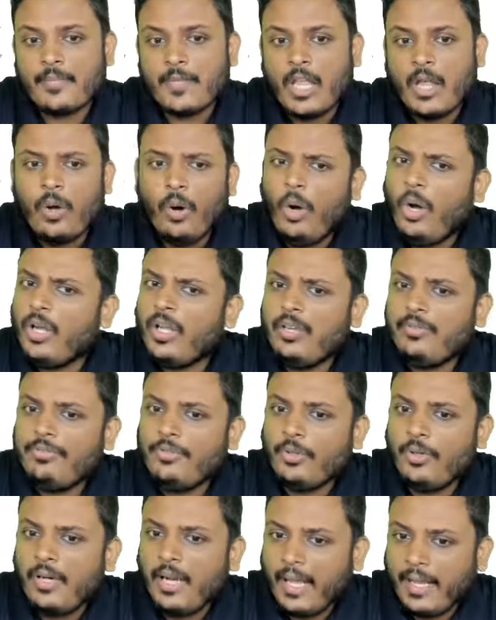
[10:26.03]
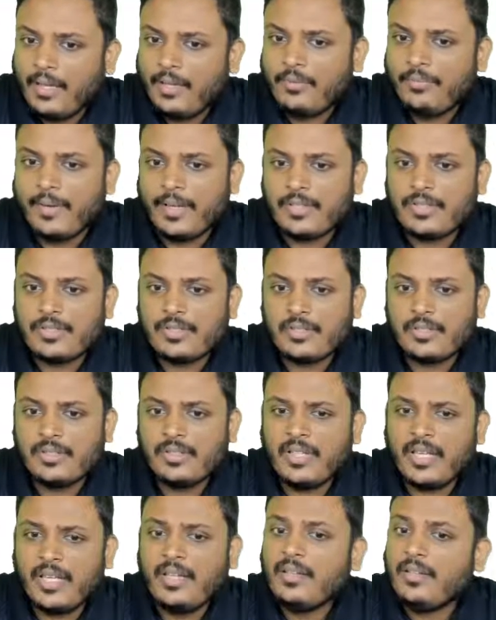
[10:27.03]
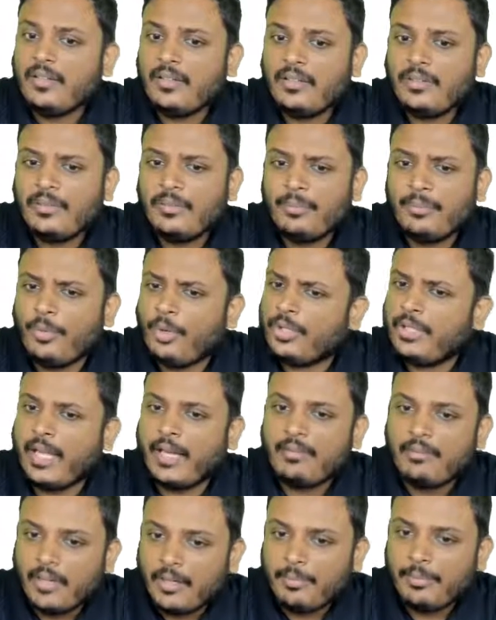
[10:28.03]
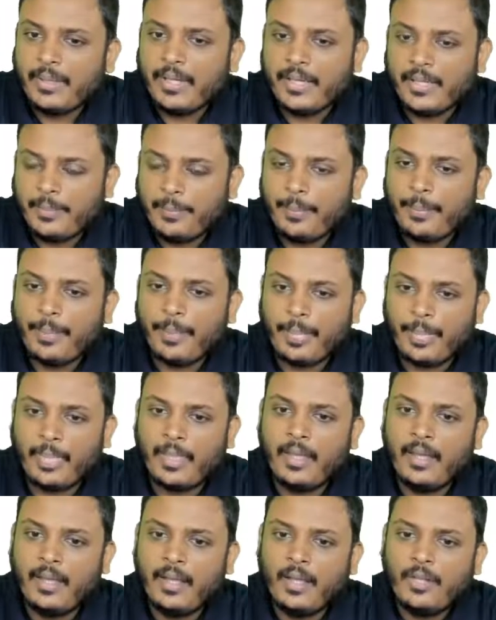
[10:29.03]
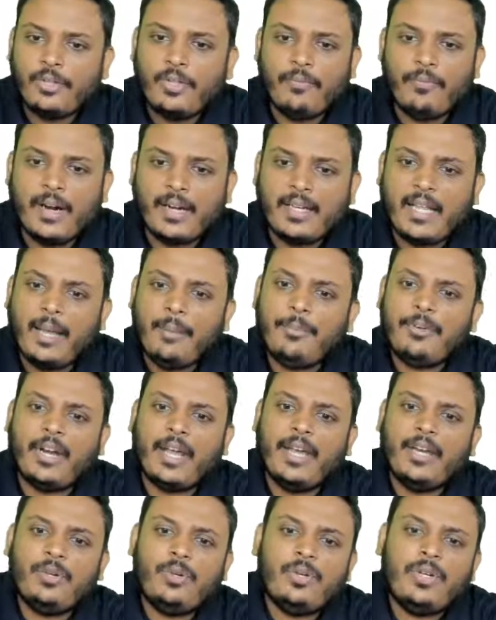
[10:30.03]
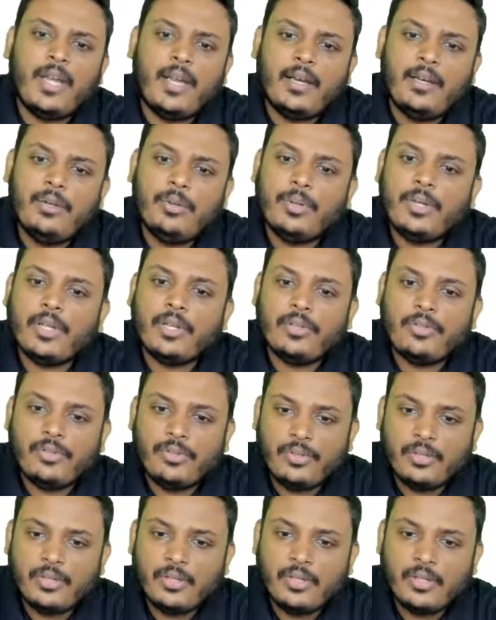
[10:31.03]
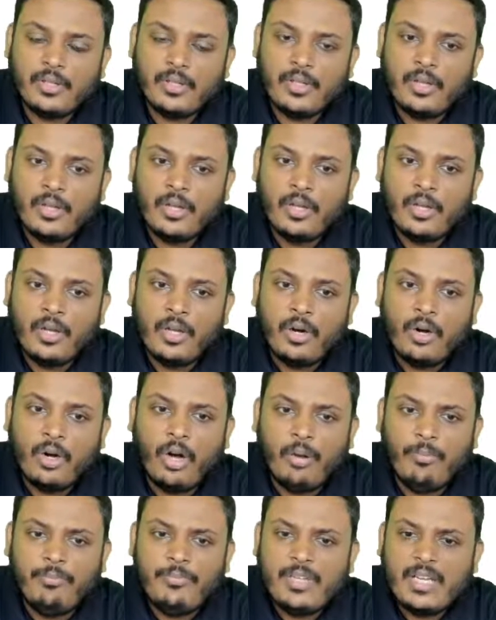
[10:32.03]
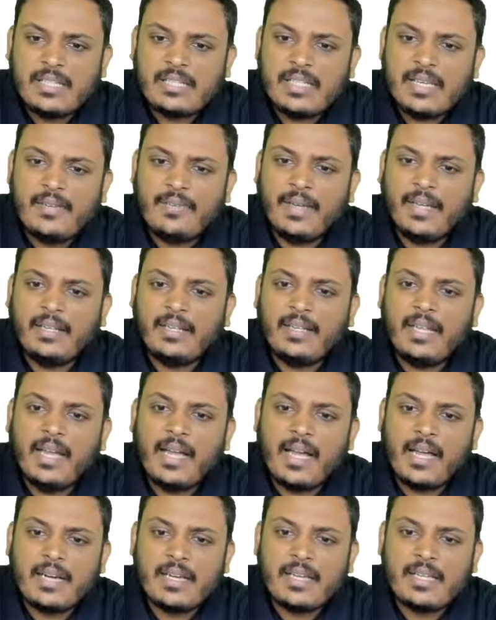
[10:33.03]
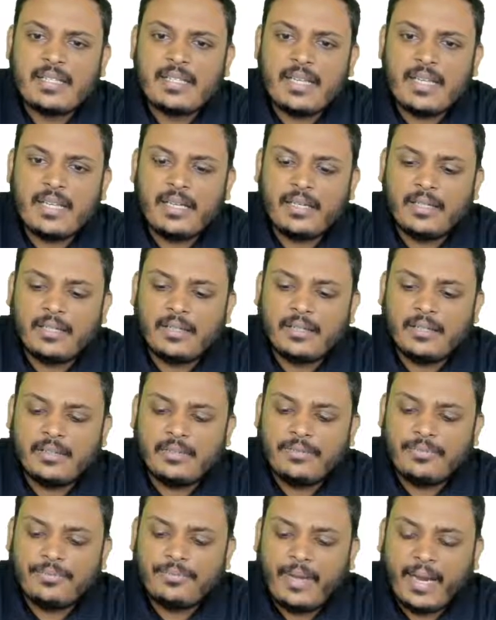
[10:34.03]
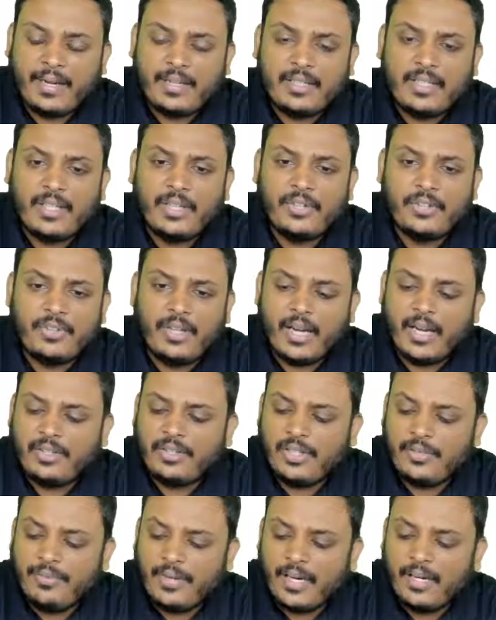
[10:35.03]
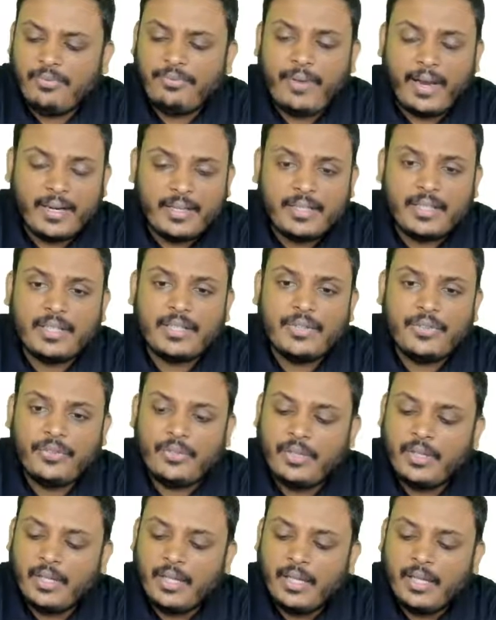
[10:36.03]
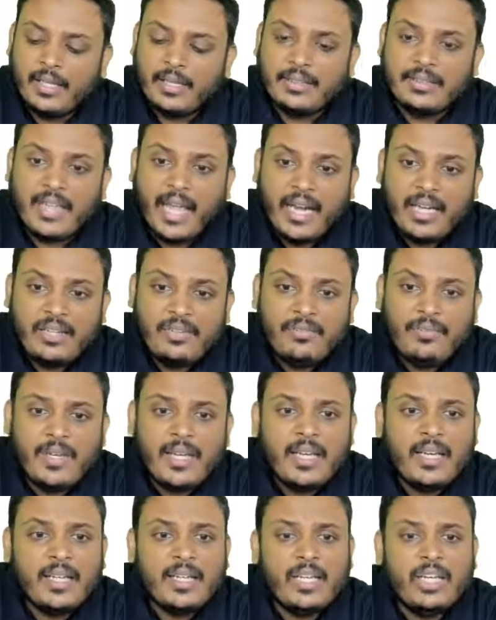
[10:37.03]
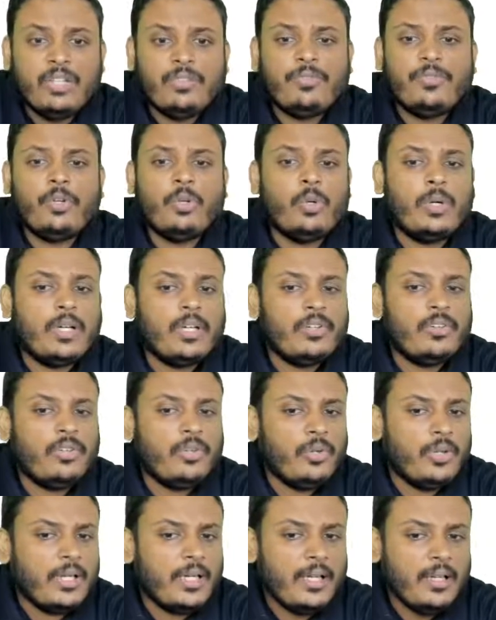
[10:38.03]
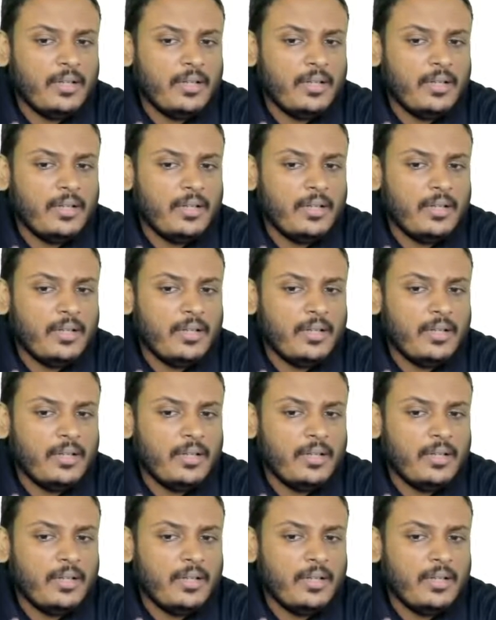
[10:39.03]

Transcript: Or if you like veg, then more than one plate. So what I'm trying to tell you is, obviously when there is a factors, there are several factors that will influence your